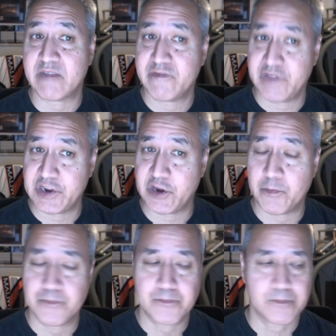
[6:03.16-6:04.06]
figure.
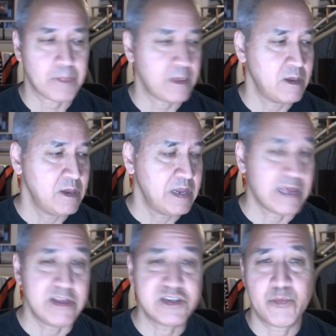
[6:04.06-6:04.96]
Now
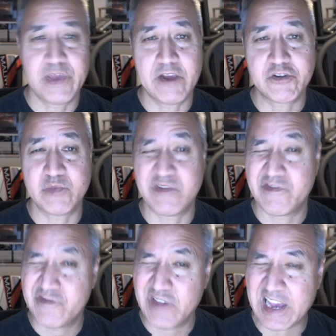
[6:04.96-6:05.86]
this appeared to be
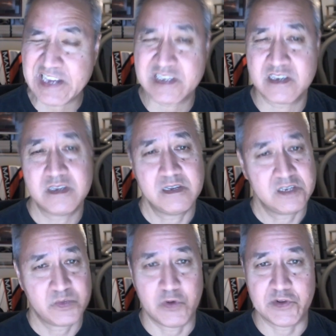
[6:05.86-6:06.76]
fixed,
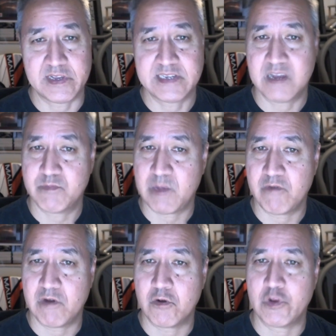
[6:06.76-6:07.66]
supposedly, sometime
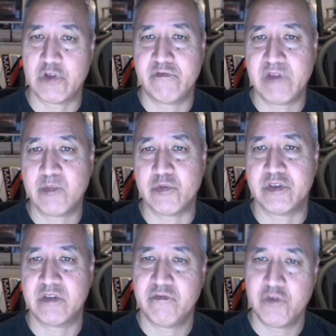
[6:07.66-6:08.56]
around early November.
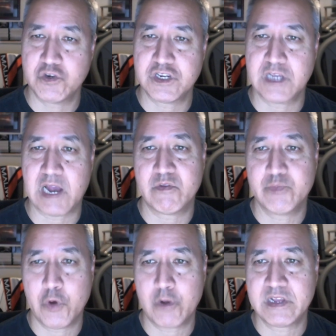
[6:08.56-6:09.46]
The Infusion dot
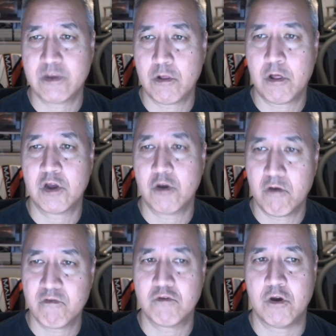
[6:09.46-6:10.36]
reportedly no longer
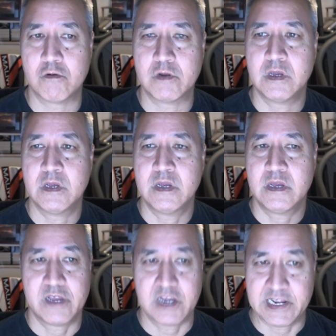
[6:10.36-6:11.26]
overrode
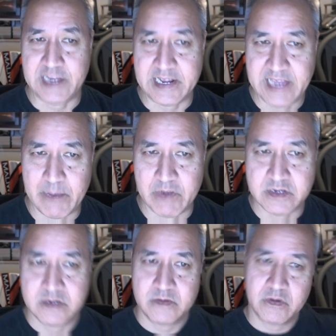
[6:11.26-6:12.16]
the gun dot
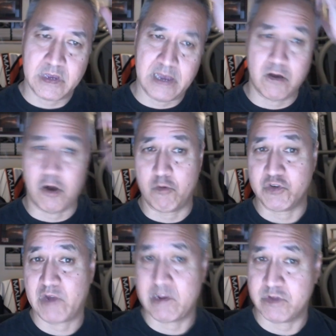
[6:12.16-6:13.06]
damage. Okay, all was
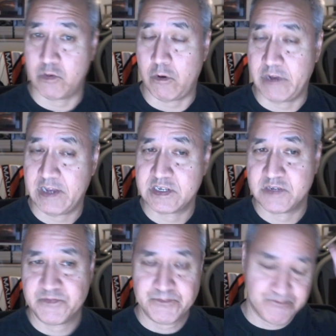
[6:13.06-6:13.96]
right with the road, yes?
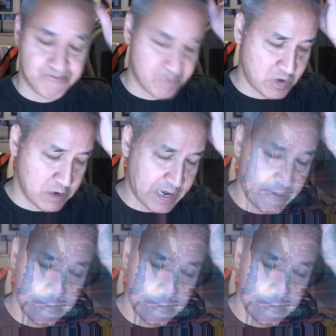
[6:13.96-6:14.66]
Okay,